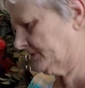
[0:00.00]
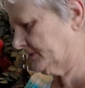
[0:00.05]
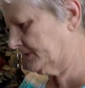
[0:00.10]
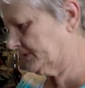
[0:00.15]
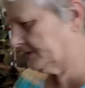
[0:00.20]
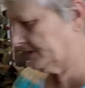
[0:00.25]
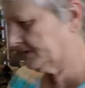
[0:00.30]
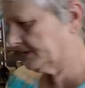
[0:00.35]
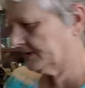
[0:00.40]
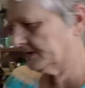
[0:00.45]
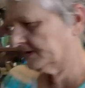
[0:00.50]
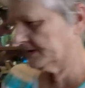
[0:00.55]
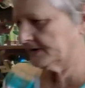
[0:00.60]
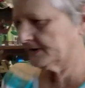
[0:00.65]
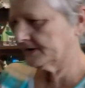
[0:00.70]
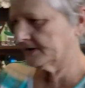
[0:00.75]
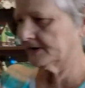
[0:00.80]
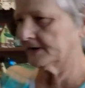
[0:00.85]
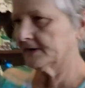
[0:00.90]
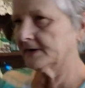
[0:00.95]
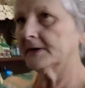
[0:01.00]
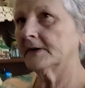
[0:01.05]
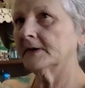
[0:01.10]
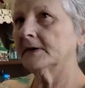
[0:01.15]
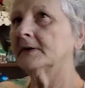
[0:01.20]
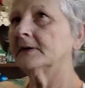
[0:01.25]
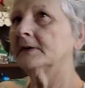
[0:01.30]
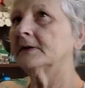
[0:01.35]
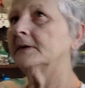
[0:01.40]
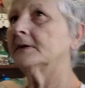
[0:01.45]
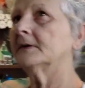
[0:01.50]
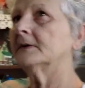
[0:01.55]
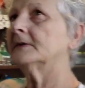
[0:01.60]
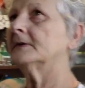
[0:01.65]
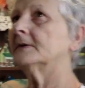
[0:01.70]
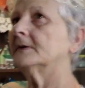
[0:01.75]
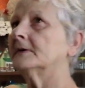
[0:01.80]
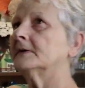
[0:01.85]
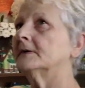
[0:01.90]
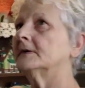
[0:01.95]
and I'm going to ask you another question. How about
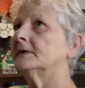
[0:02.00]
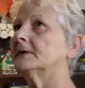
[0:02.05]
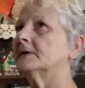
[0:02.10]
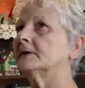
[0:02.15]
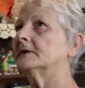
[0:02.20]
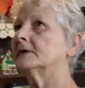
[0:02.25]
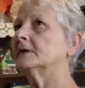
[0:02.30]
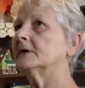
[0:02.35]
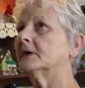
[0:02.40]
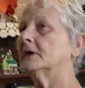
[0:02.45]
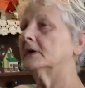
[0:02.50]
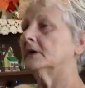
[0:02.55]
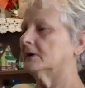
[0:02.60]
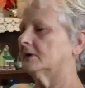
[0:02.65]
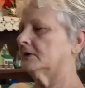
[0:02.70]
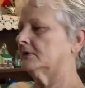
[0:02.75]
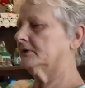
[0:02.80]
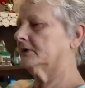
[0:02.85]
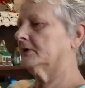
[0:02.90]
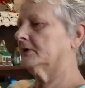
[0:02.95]
their shots? How, how